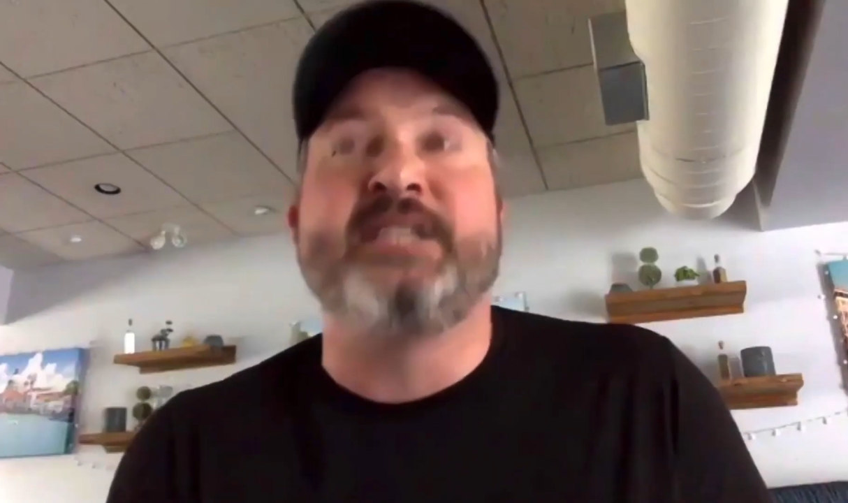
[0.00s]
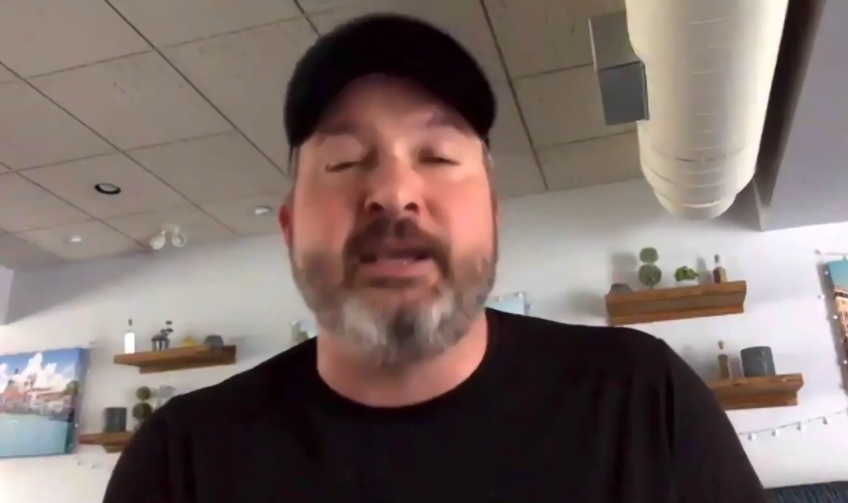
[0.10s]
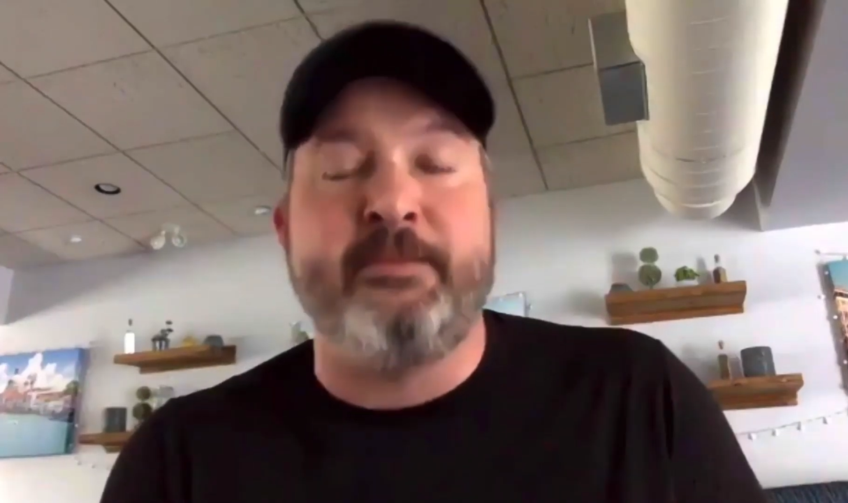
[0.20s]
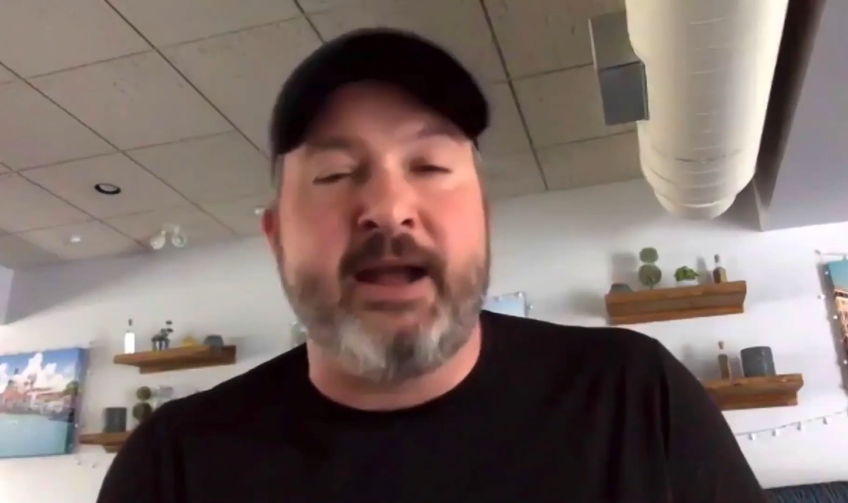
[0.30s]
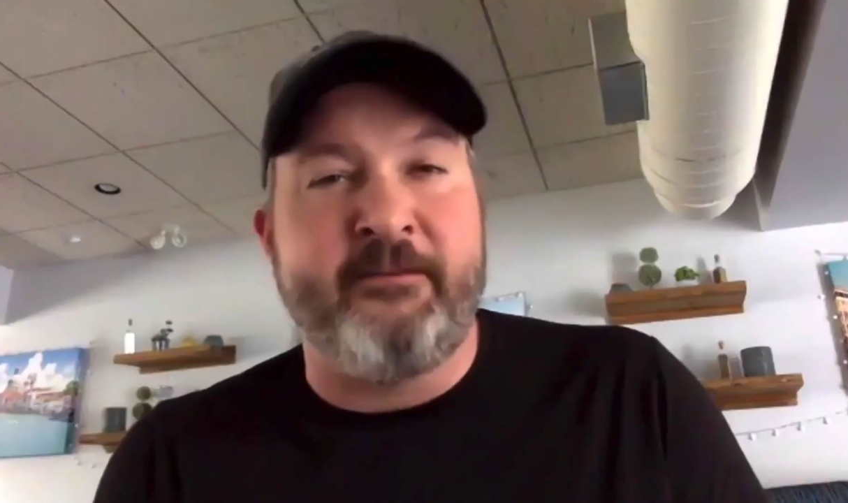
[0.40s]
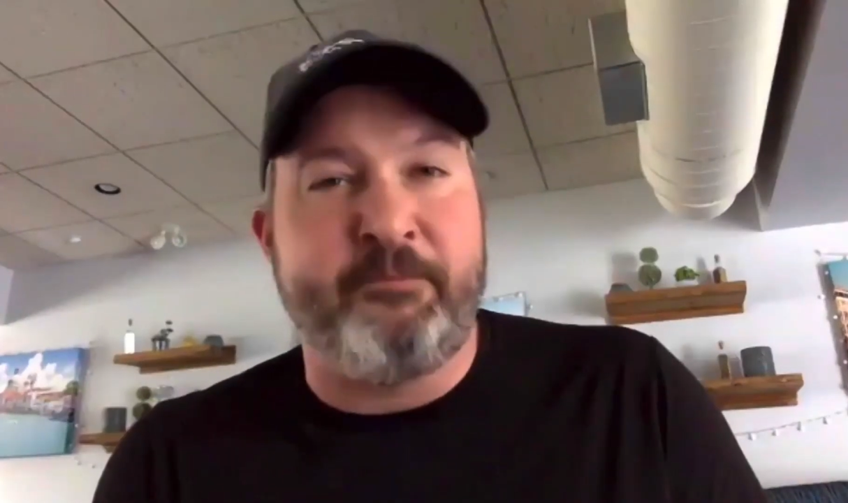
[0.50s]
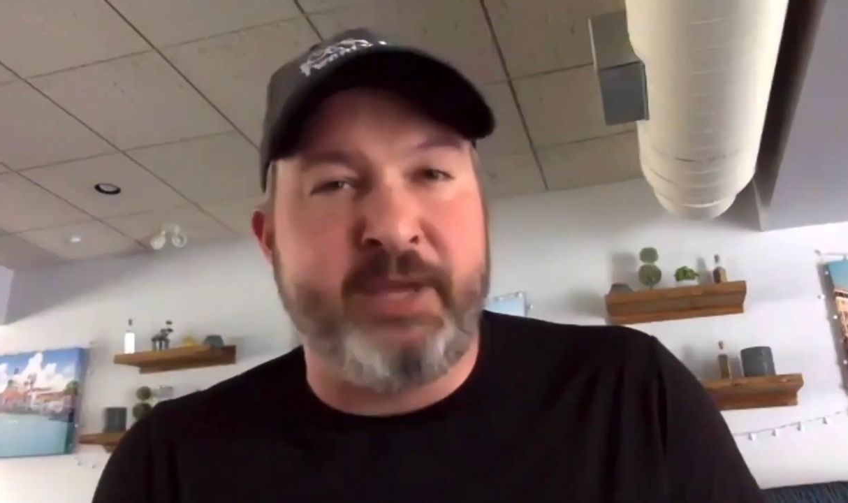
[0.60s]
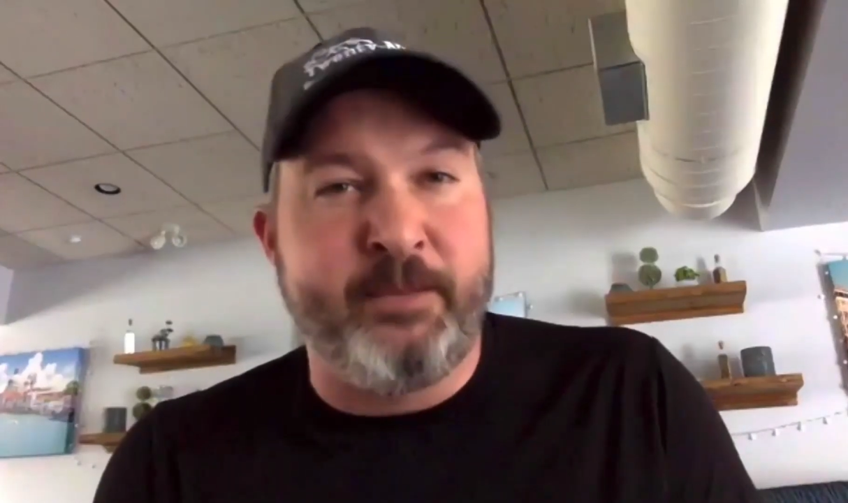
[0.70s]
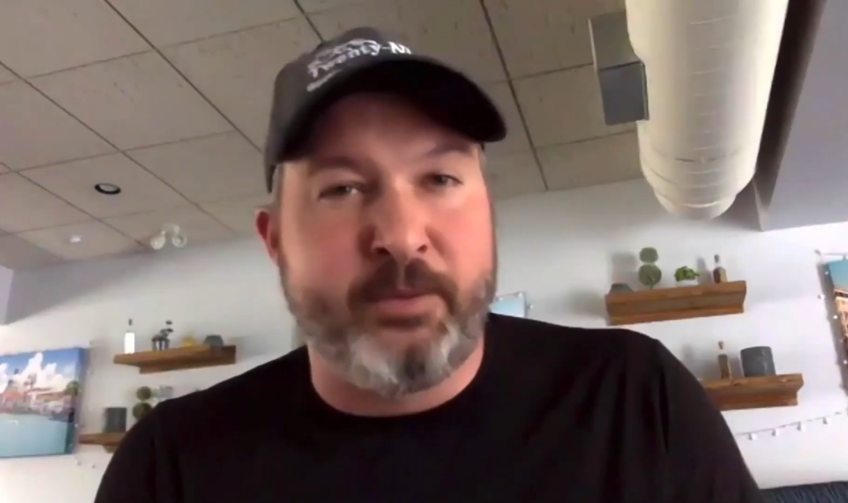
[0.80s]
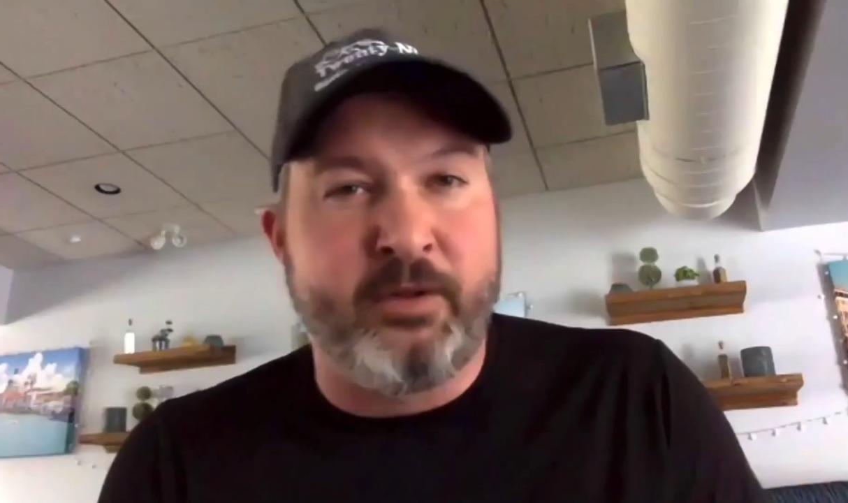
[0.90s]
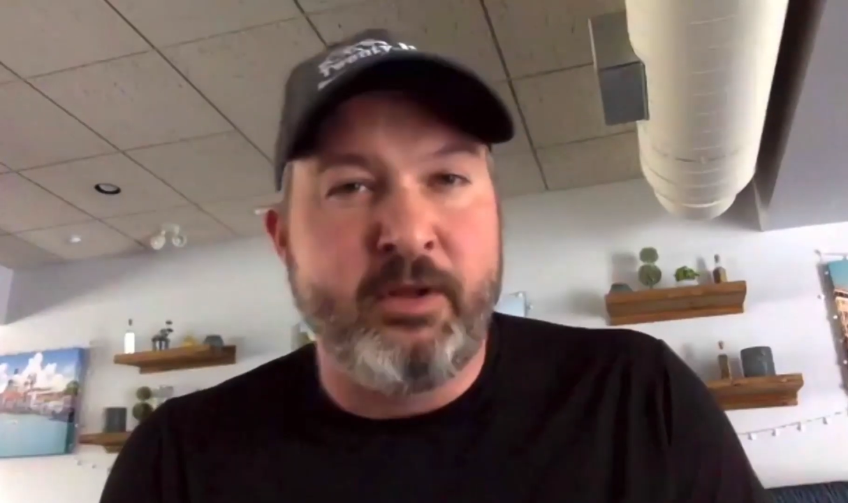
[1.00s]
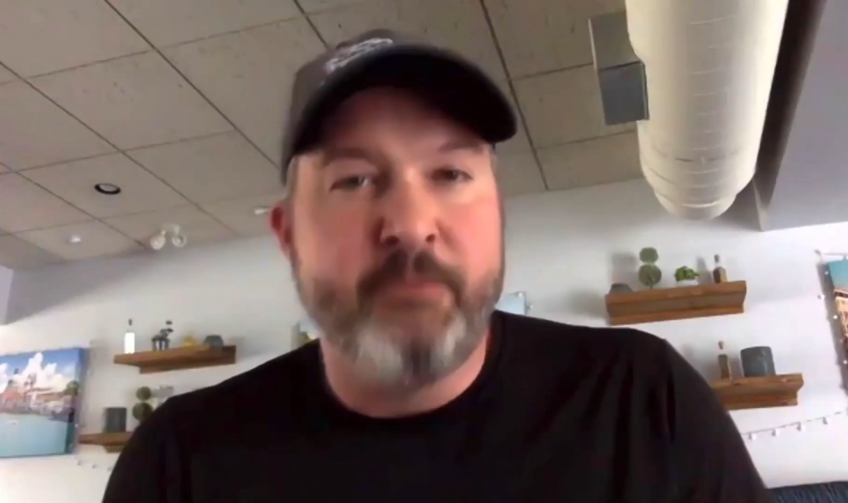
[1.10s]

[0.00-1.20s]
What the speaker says: the amount of people